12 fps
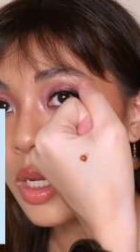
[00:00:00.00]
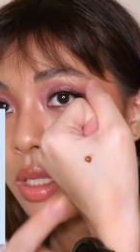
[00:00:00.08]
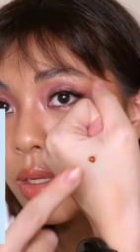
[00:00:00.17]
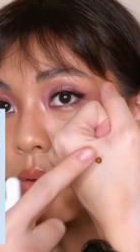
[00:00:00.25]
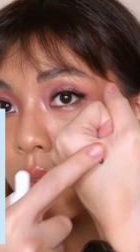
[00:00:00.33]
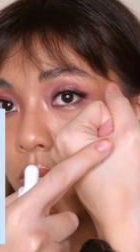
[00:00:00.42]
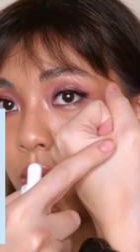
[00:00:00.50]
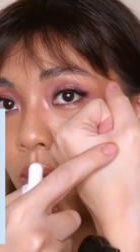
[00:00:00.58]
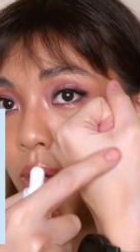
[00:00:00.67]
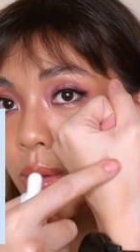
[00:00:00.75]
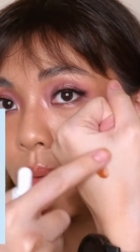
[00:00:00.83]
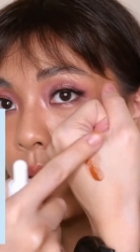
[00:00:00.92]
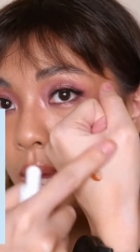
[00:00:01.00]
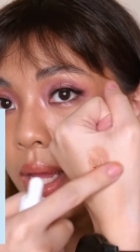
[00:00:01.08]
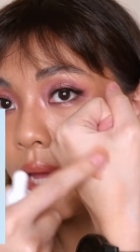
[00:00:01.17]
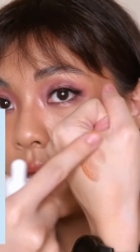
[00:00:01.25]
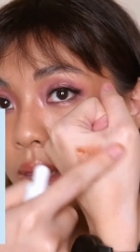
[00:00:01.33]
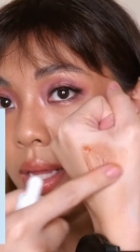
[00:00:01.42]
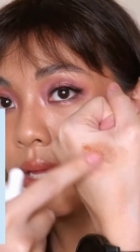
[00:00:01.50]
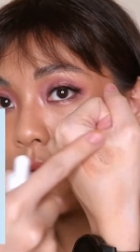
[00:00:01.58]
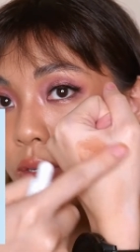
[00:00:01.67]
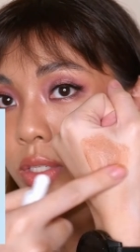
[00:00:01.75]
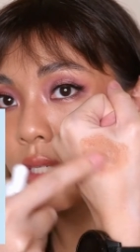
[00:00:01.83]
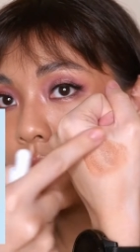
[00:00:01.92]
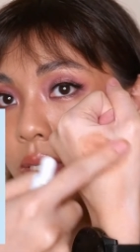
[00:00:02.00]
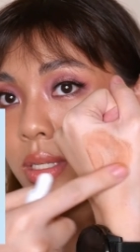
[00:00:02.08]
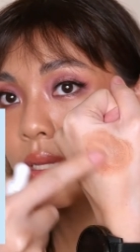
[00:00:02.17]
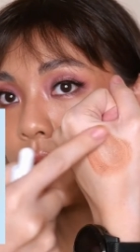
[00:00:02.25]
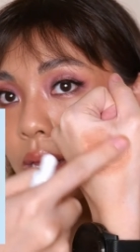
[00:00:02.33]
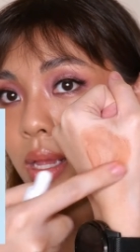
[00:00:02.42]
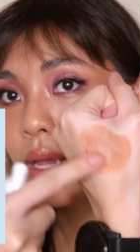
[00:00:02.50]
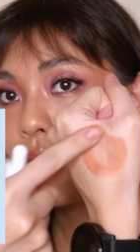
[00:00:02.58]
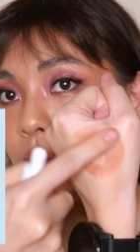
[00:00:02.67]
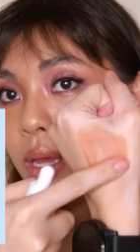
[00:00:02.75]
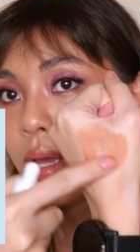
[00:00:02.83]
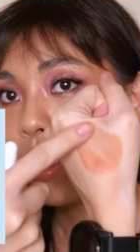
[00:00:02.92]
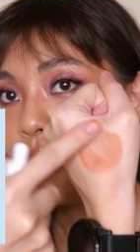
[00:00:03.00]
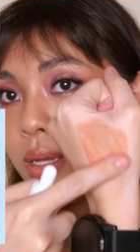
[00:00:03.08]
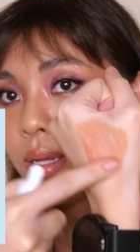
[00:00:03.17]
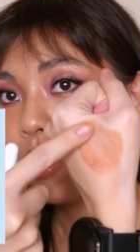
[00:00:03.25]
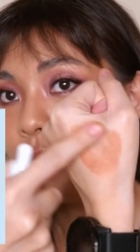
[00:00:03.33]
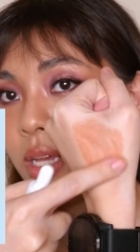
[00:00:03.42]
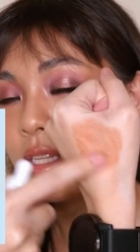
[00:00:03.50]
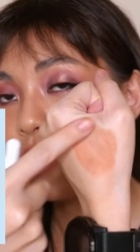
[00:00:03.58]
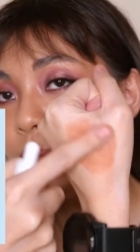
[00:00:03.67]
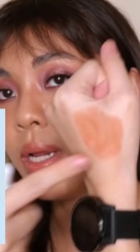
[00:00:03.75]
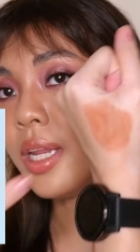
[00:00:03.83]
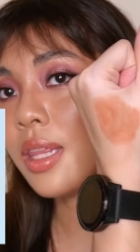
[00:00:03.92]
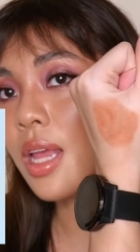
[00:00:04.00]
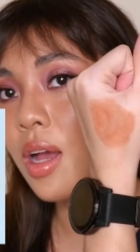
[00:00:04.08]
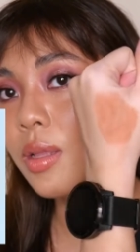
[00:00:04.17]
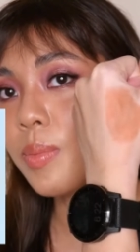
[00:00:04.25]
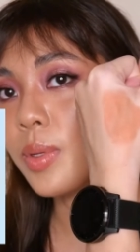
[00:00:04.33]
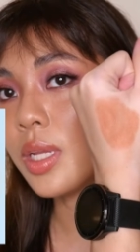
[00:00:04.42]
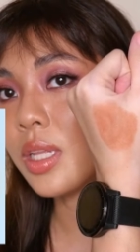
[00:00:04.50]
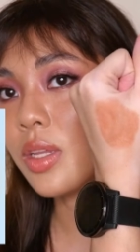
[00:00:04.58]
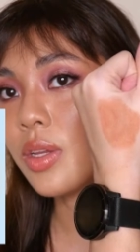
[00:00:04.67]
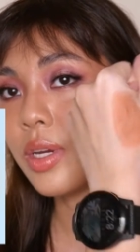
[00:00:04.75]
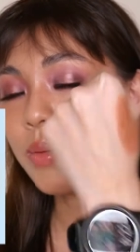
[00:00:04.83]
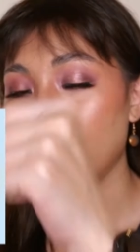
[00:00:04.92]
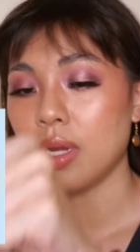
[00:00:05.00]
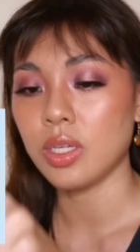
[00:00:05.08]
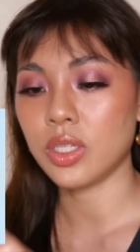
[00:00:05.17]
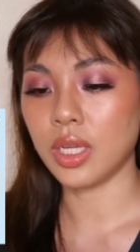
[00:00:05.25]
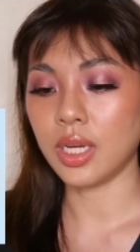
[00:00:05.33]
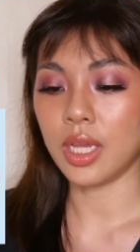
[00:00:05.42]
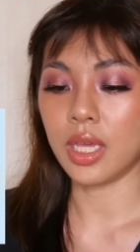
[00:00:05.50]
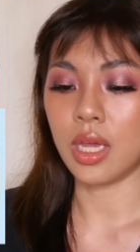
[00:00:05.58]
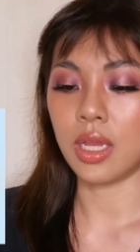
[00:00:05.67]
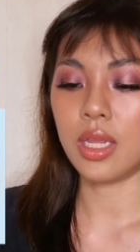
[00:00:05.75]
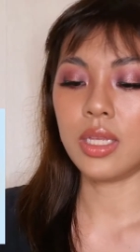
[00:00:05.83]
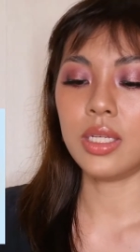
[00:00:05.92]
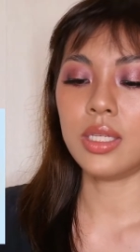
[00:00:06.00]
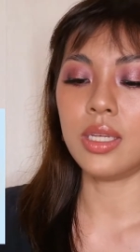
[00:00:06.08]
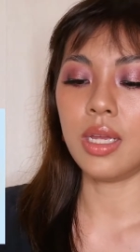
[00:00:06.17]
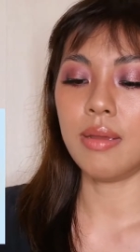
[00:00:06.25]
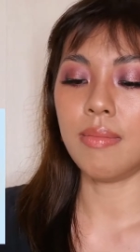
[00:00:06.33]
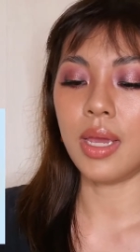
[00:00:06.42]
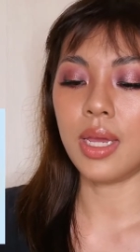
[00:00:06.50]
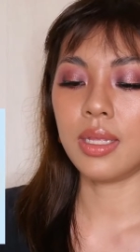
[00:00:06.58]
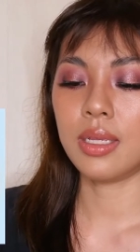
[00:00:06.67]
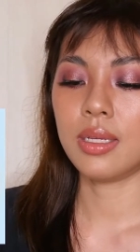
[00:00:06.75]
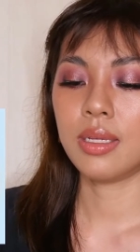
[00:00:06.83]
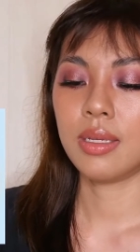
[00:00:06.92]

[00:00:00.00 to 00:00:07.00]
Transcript: dot goes a long way, and then you just yan, spread it out, put it to your blush, and ganyan. This is sun-baked.